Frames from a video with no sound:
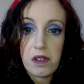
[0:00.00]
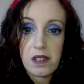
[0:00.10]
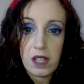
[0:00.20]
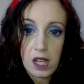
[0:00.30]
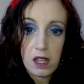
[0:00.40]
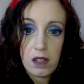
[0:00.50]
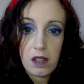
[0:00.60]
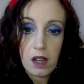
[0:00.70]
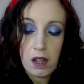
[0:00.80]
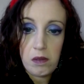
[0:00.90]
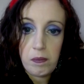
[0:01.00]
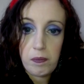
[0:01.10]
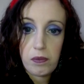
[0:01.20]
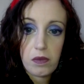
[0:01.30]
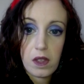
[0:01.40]
see
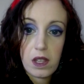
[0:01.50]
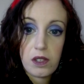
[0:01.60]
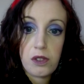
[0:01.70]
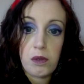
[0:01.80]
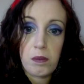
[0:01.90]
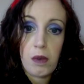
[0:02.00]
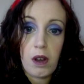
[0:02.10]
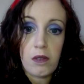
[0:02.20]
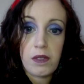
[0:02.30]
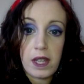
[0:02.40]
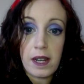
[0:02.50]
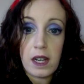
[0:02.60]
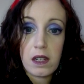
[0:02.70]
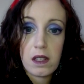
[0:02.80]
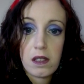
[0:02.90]
some of the
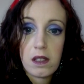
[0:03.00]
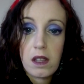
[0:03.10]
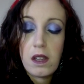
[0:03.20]
acts.